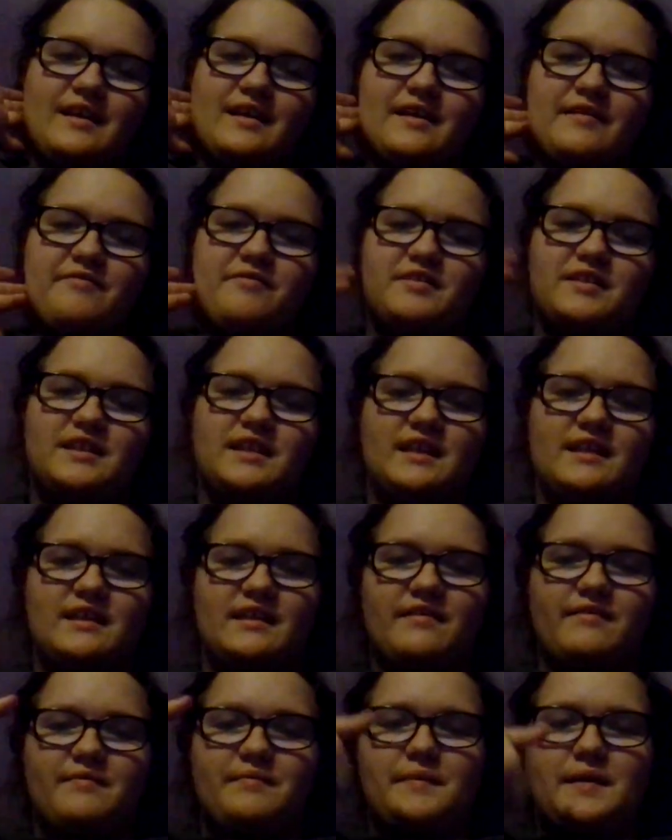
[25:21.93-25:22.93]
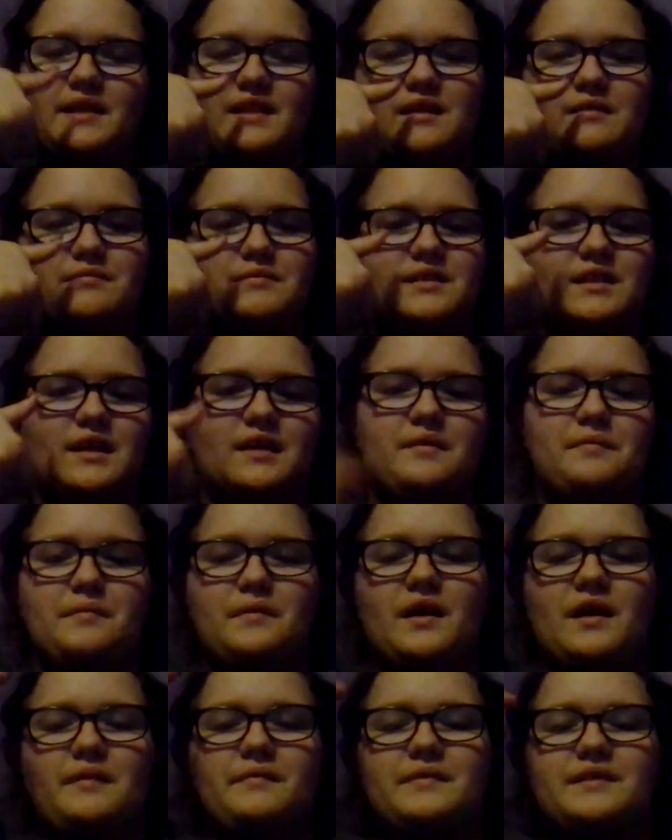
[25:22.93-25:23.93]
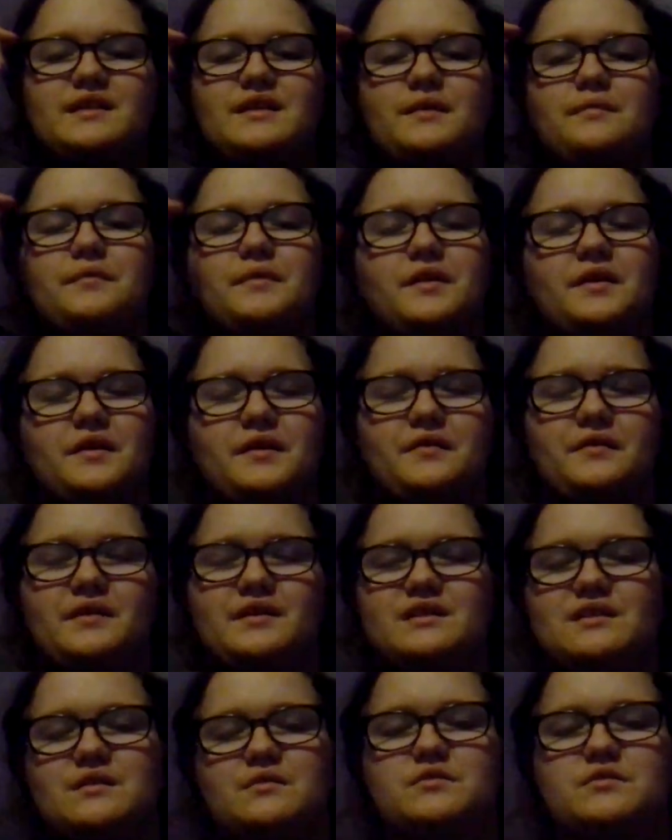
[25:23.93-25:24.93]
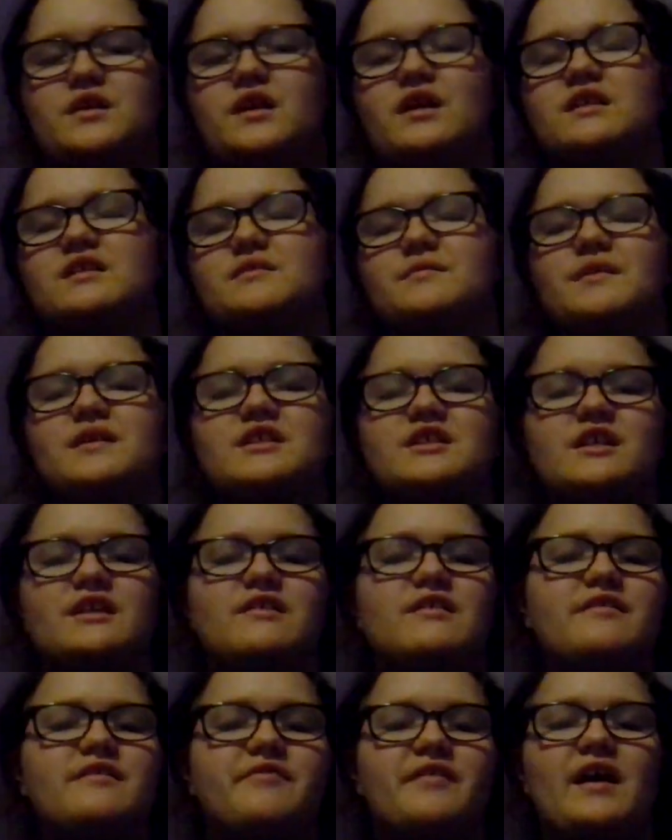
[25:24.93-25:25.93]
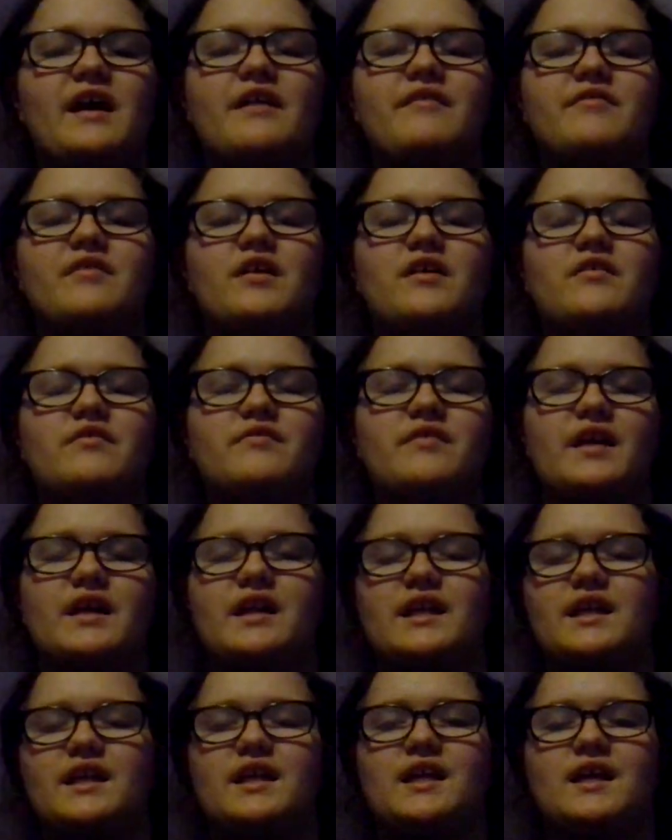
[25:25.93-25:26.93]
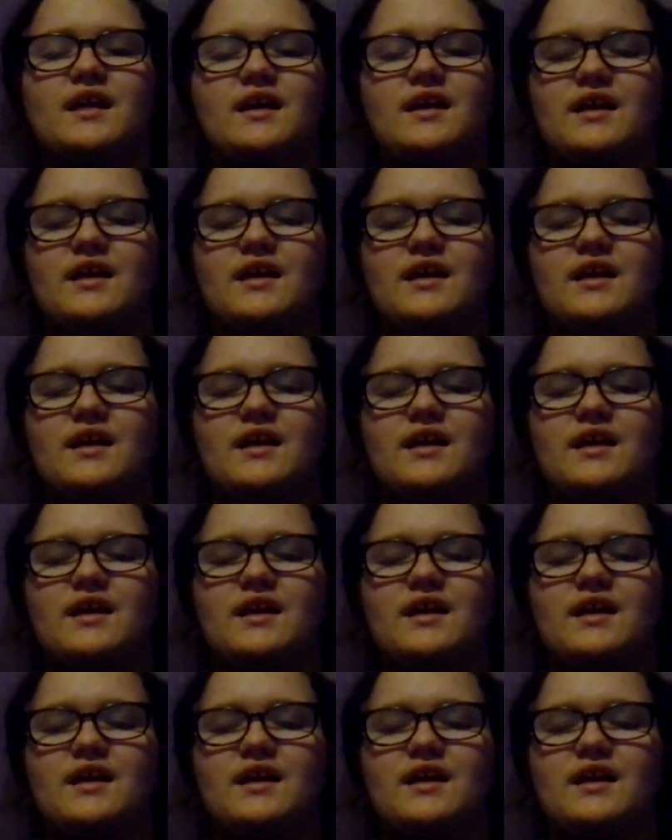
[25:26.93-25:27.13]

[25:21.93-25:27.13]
If you did, give a big thumbs up, comment down below, and subscribe to my channel if you haven't already.